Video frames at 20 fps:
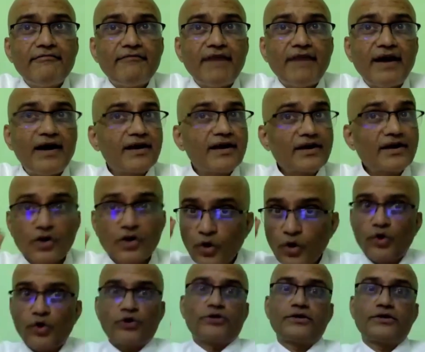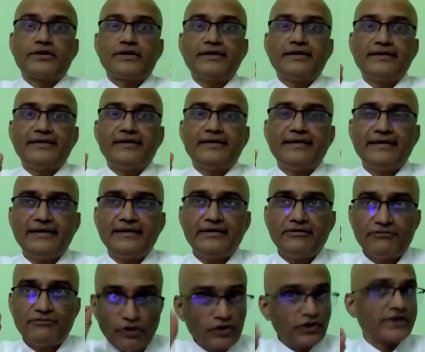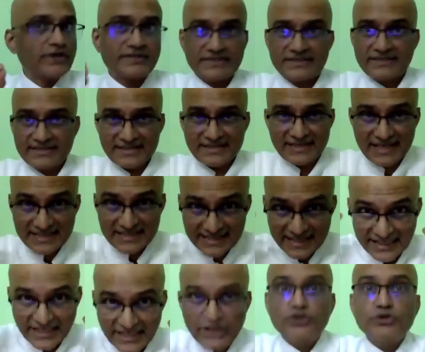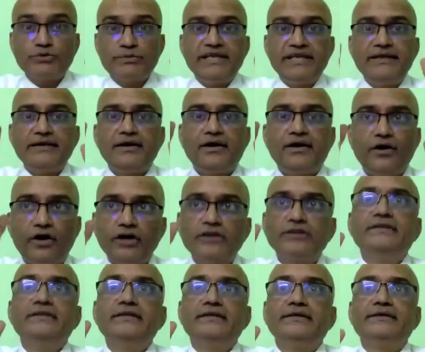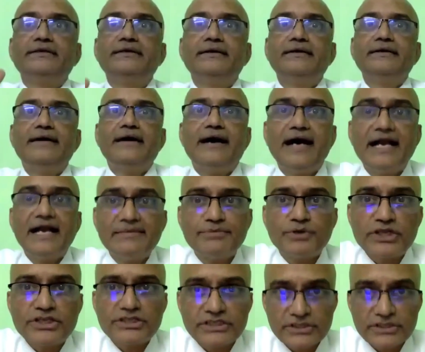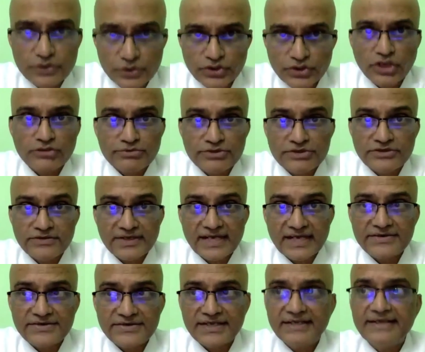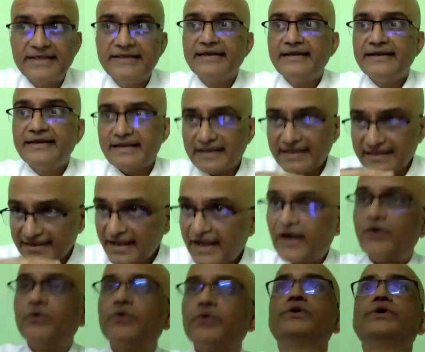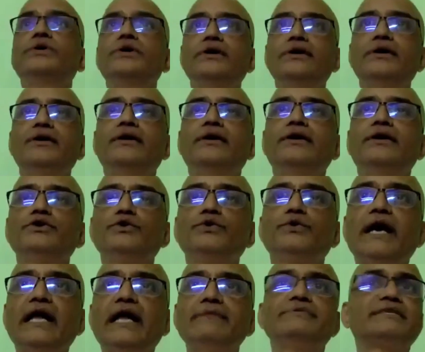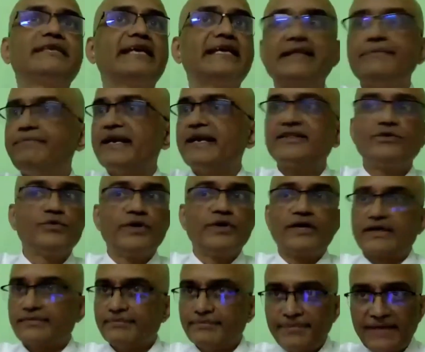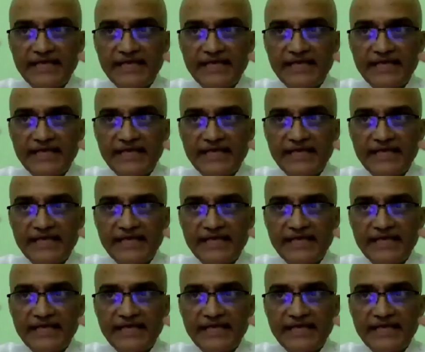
our core focus is continuing to be on the high potential social entrepreneurs of the country and how to help scale impact of the work, be